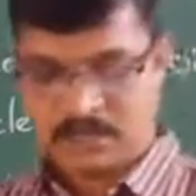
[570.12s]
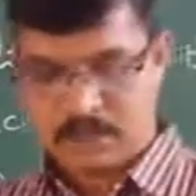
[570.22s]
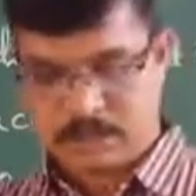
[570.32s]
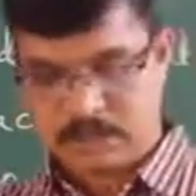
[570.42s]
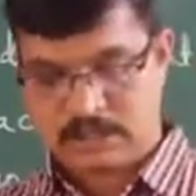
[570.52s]

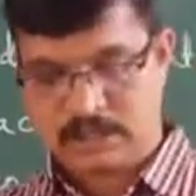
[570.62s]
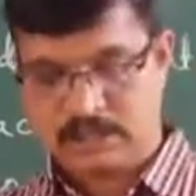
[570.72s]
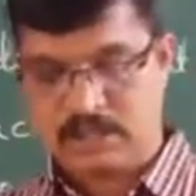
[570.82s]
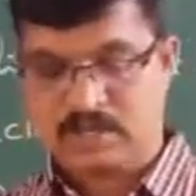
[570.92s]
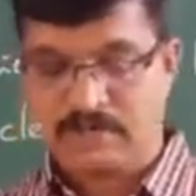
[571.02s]
Anuj
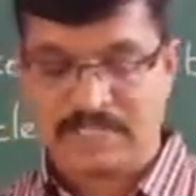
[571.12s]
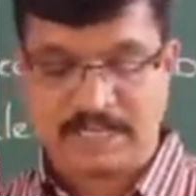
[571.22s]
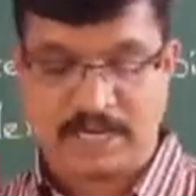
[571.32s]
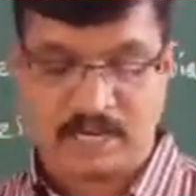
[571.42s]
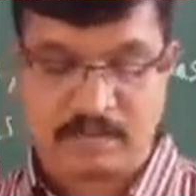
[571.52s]
which
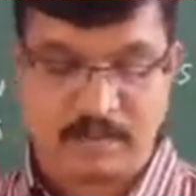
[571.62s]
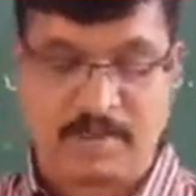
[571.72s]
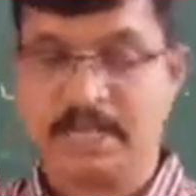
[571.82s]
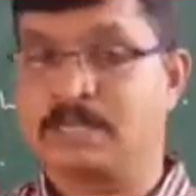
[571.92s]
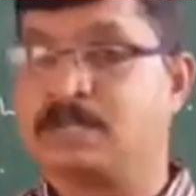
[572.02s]
cannot
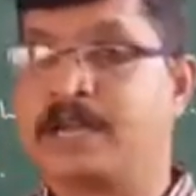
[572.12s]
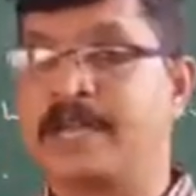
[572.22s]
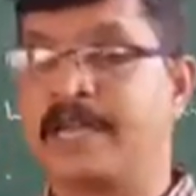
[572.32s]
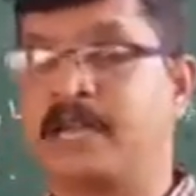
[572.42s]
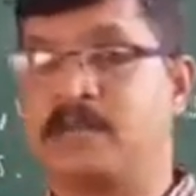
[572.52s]
be
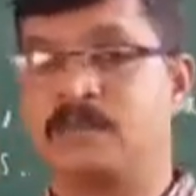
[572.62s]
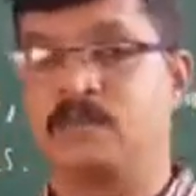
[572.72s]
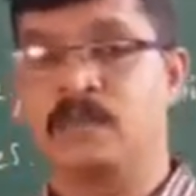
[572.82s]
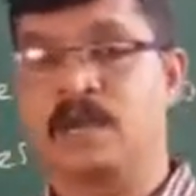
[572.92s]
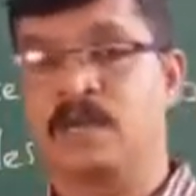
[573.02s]
explained,
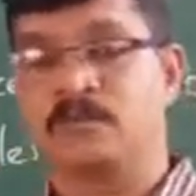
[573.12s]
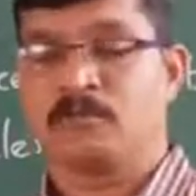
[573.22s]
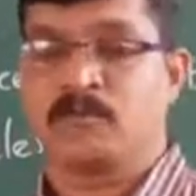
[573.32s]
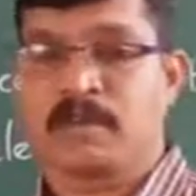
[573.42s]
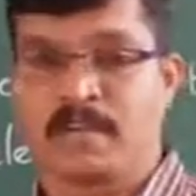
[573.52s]
and
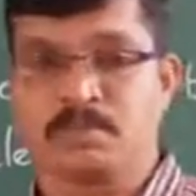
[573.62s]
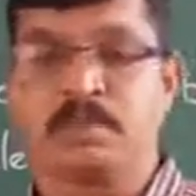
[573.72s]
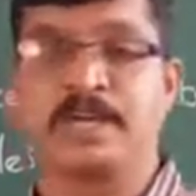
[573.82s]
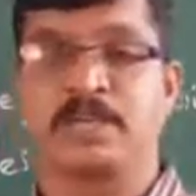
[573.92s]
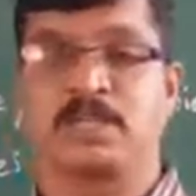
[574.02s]
for
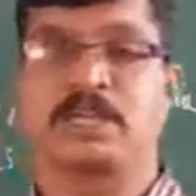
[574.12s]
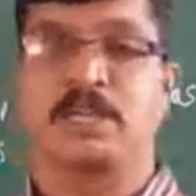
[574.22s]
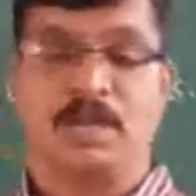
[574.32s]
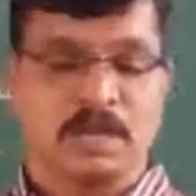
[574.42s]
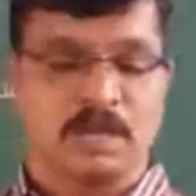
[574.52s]

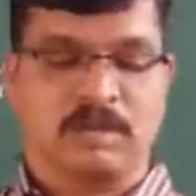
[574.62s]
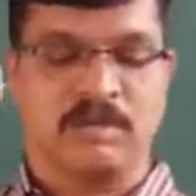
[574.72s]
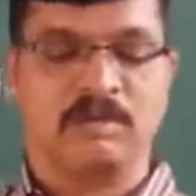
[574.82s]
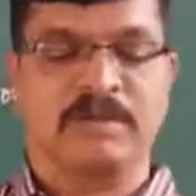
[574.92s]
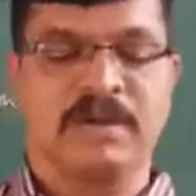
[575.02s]
explanation it
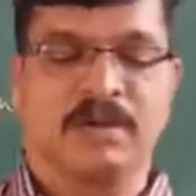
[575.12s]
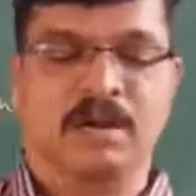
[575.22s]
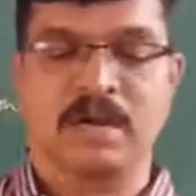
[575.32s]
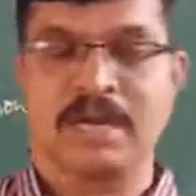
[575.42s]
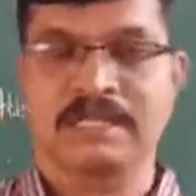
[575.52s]
will be very
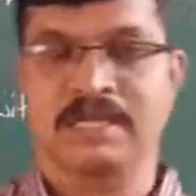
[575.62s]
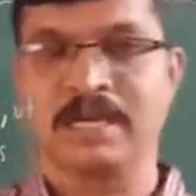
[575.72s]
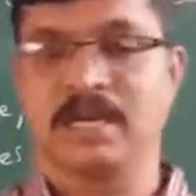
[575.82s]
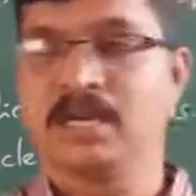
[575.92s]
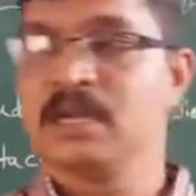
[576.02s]
hard like
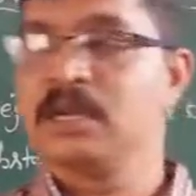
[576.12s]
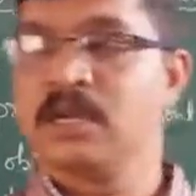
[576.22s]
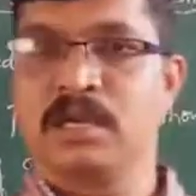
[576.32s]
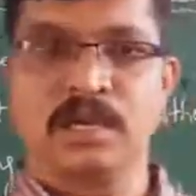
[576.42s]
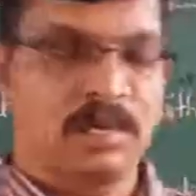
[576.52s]
that.
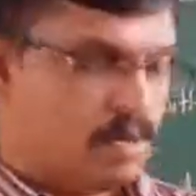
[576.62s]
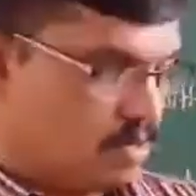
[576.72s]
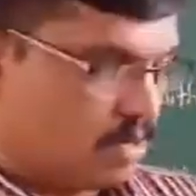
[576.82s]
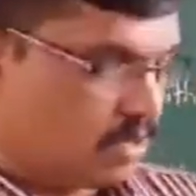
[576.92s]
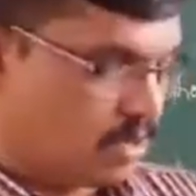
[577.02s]

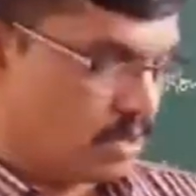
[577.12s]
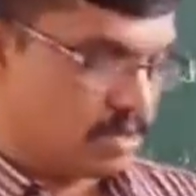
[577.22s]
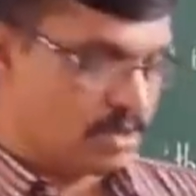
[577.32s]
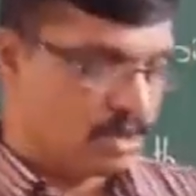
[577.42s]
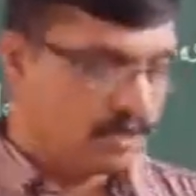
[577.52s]
He answered
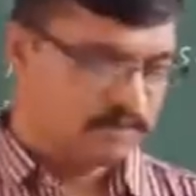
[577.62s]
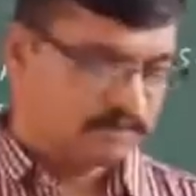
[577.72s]
to the